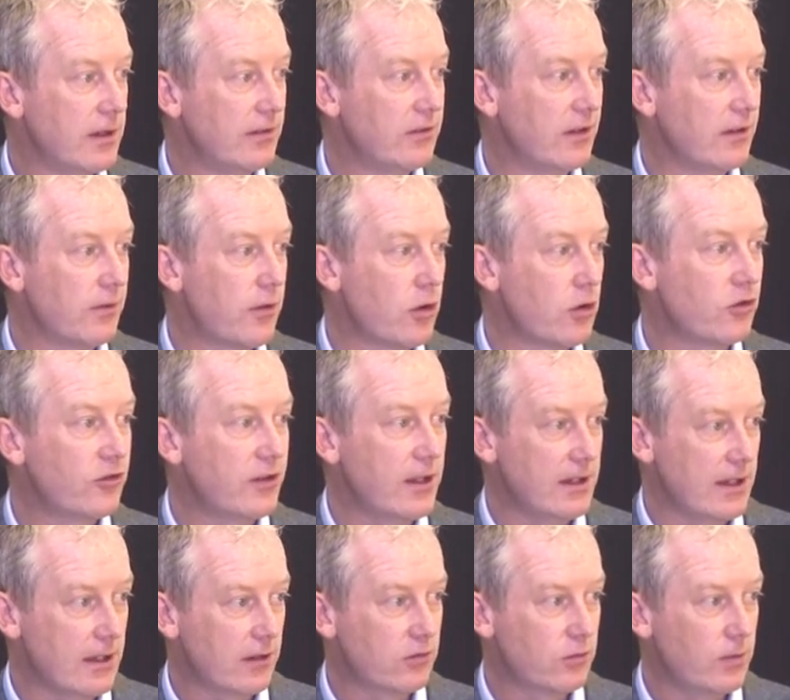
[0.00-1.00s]
is it Thursday
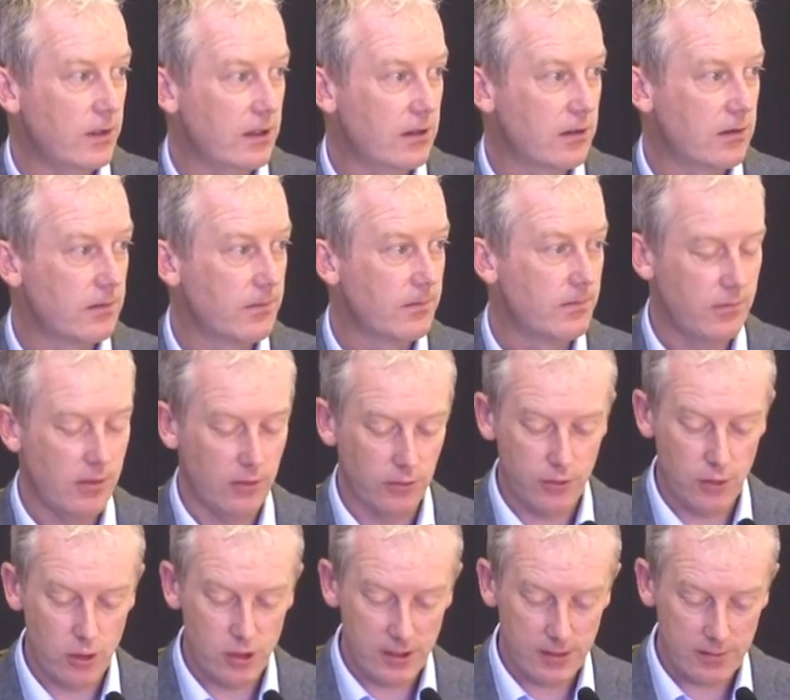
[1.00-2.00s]
next week, the
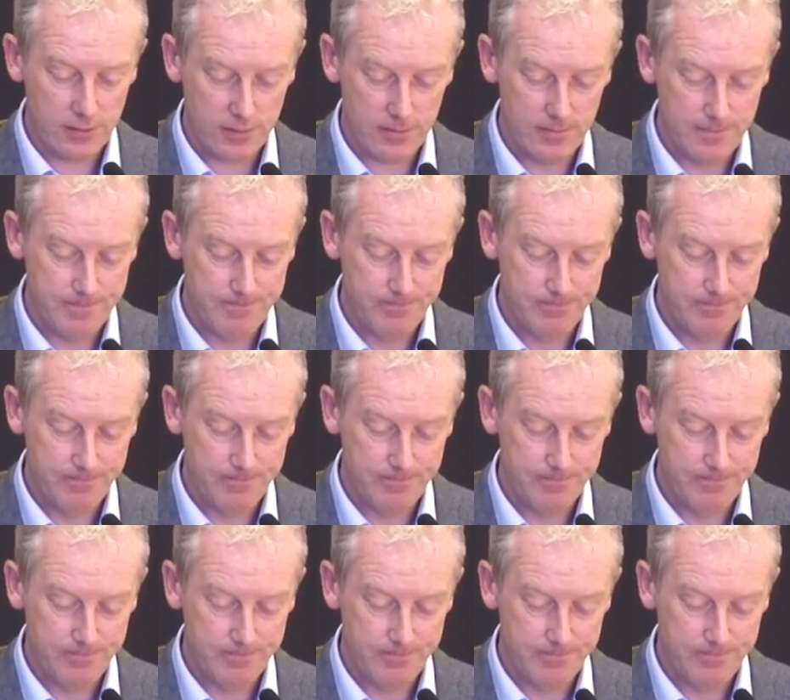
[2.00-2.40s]
30th?